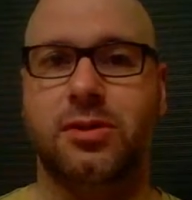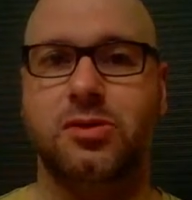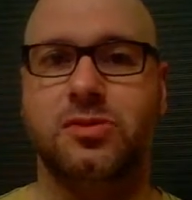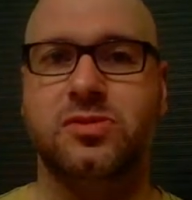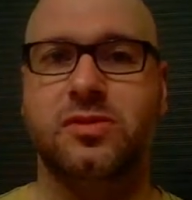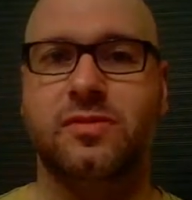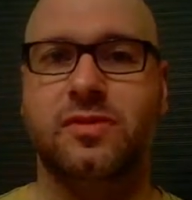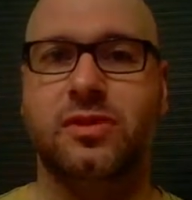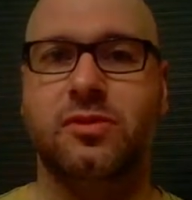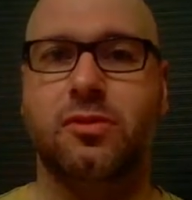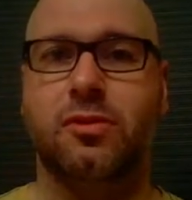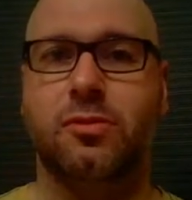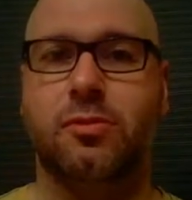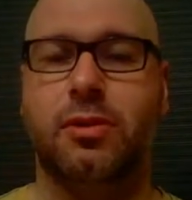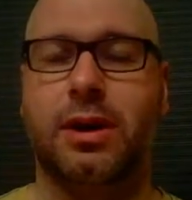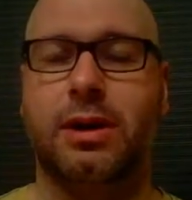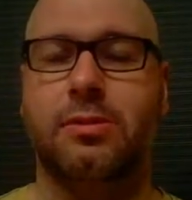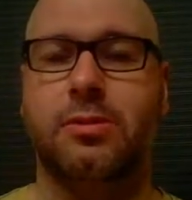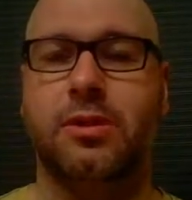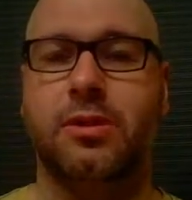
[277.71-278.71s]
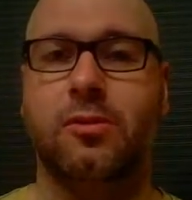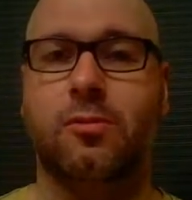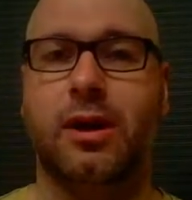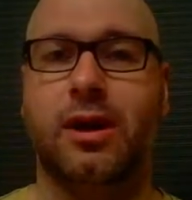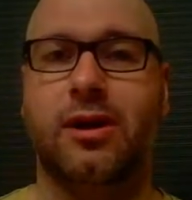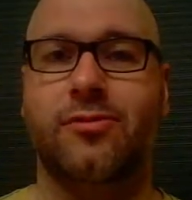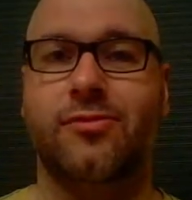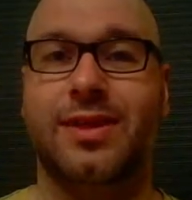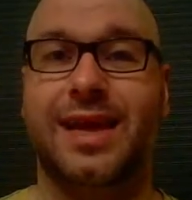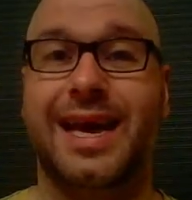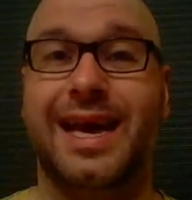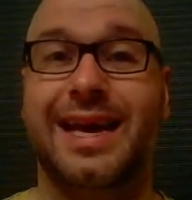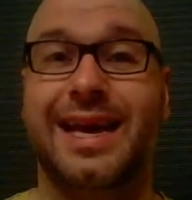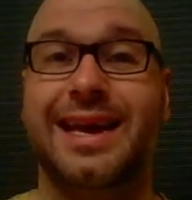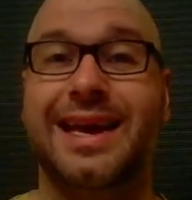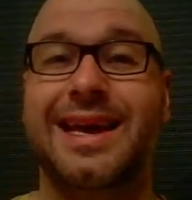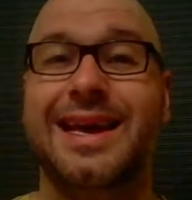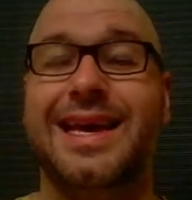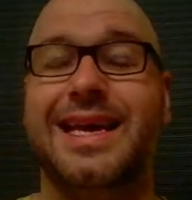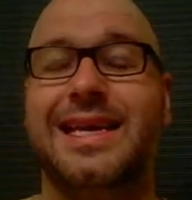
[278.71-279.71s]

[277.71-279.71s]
Most of you are probably aware of that,